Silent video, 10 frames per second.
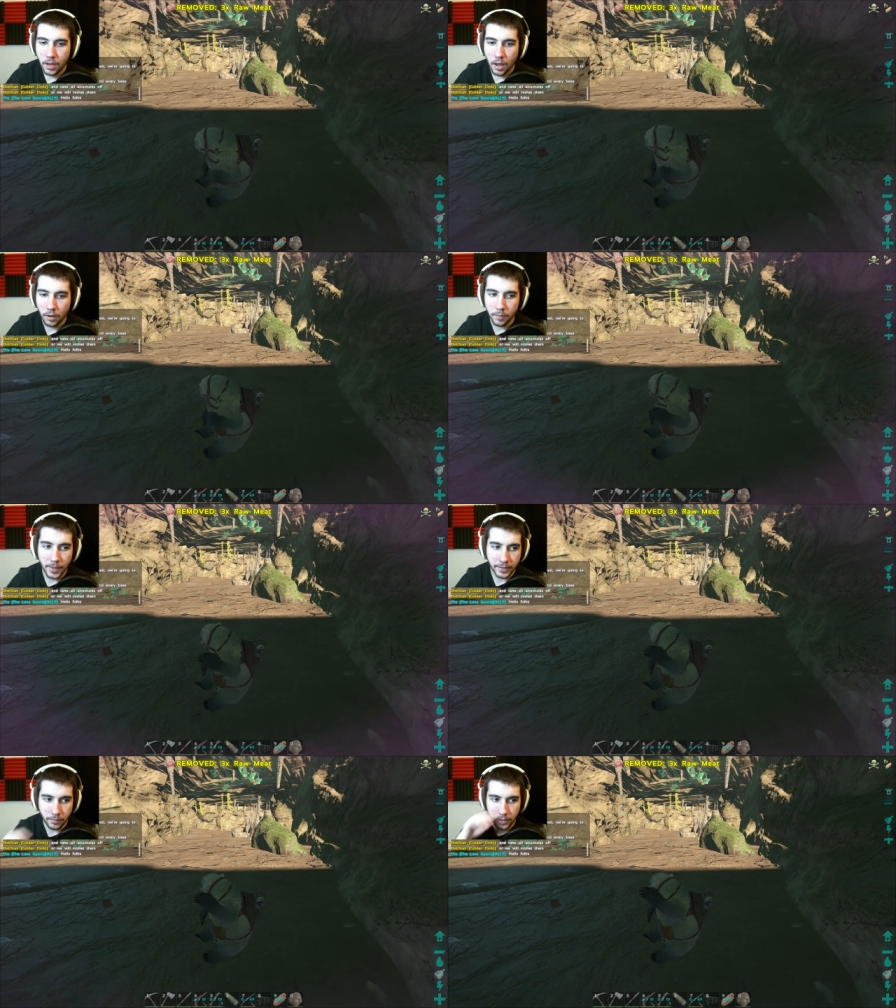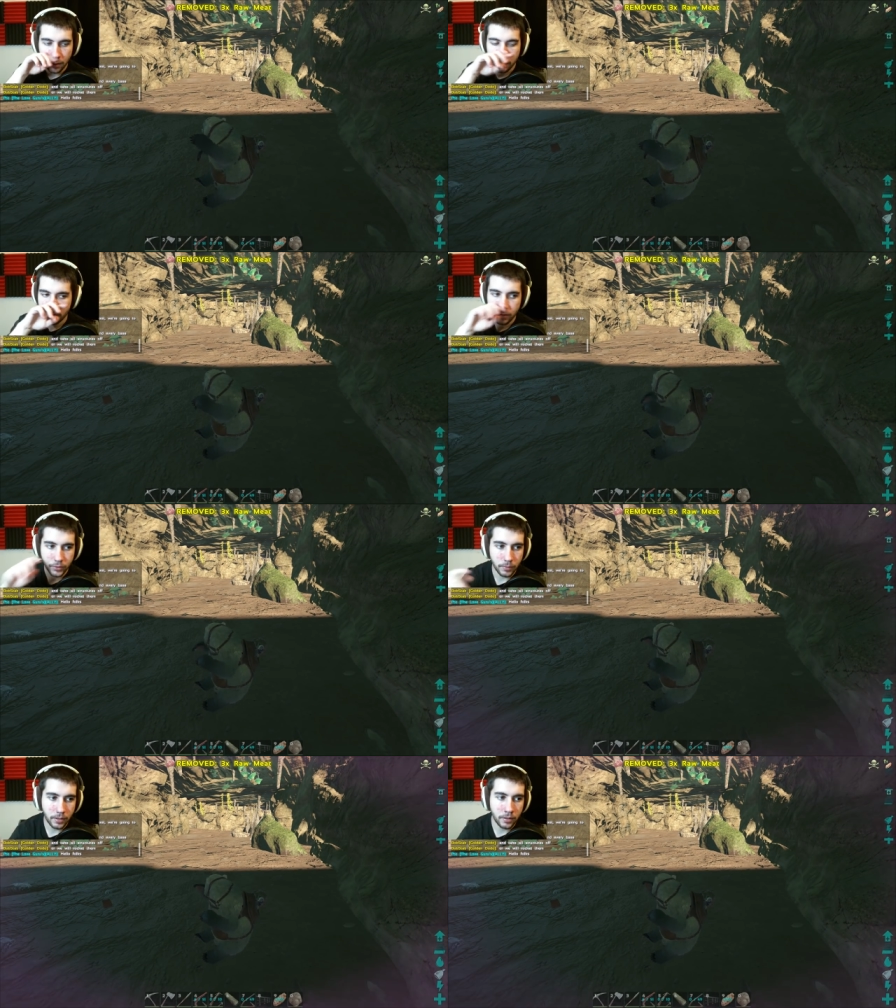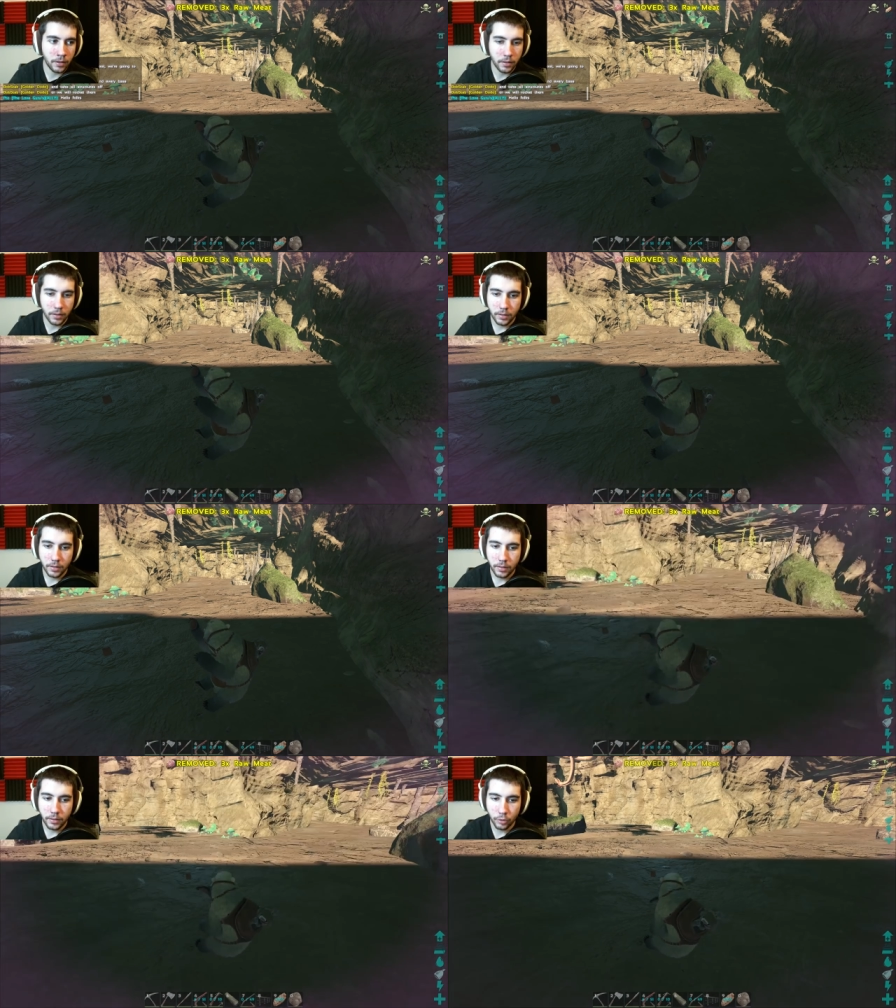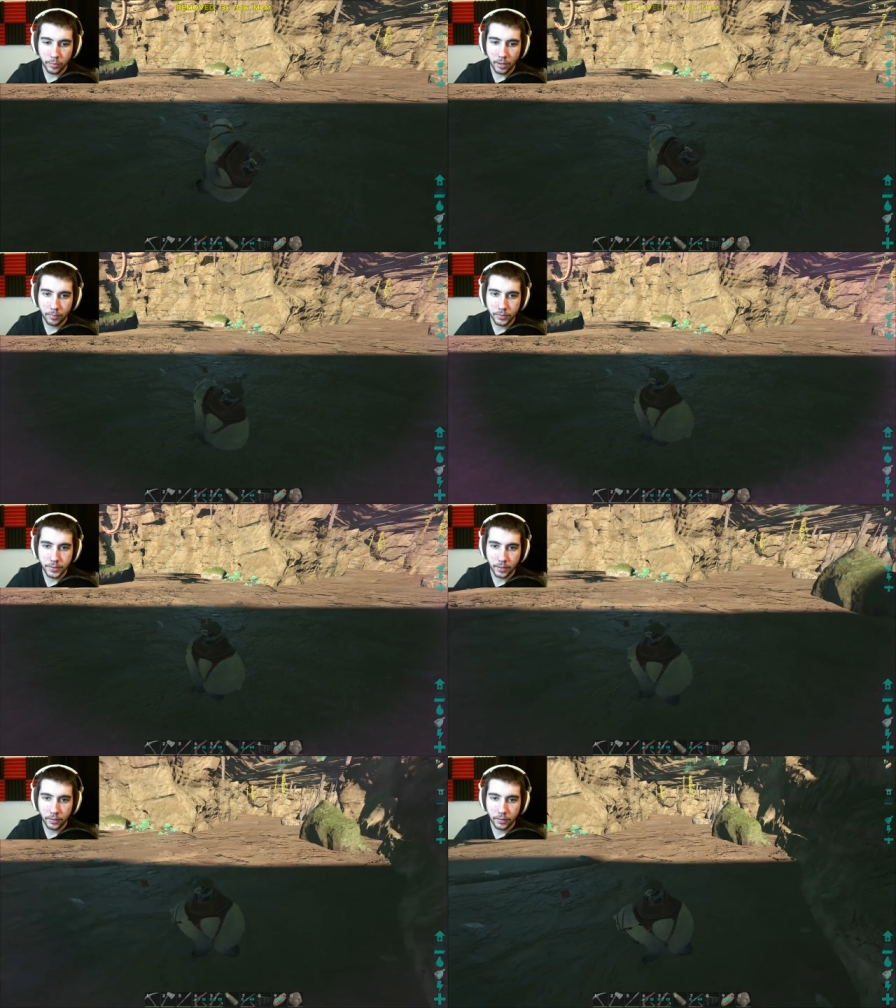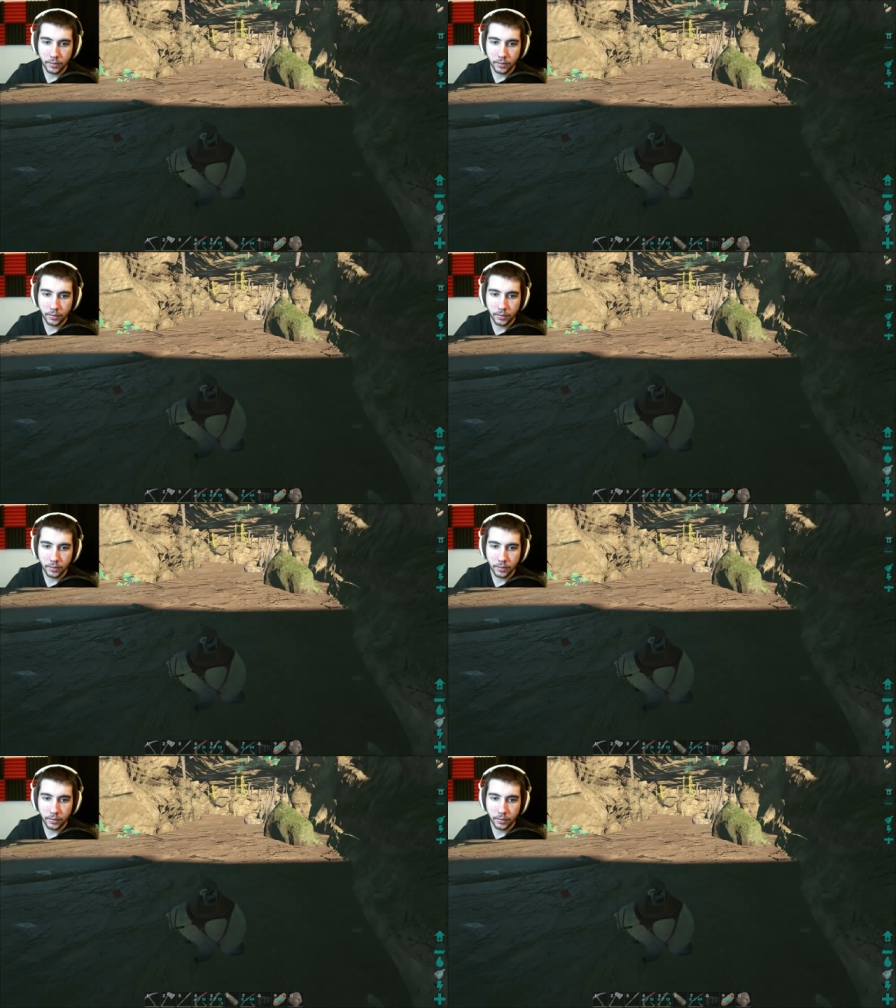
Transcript: I'll come back to meet up with you so we can group up. One second.